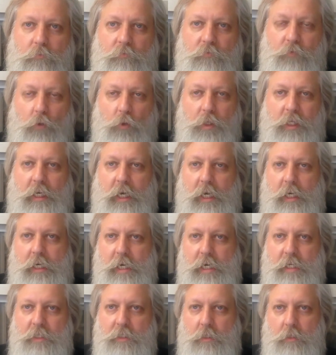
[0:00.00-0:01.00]
for the
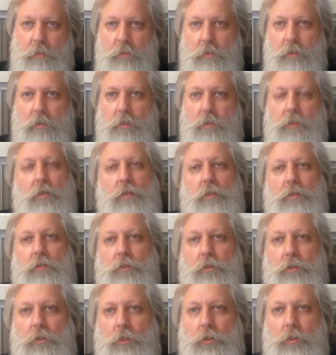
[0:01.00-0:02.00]
kiddies
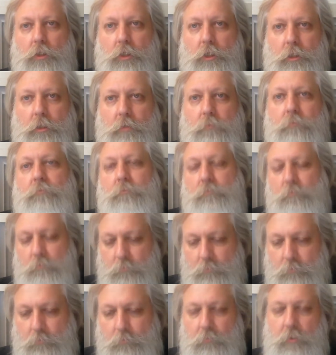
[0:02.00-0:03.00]
to look good,
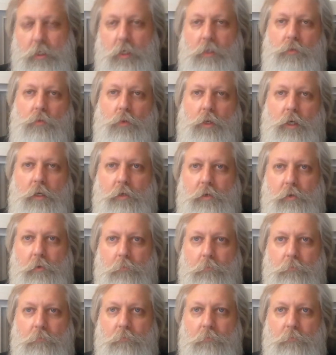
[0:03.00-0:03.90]
that's what I do.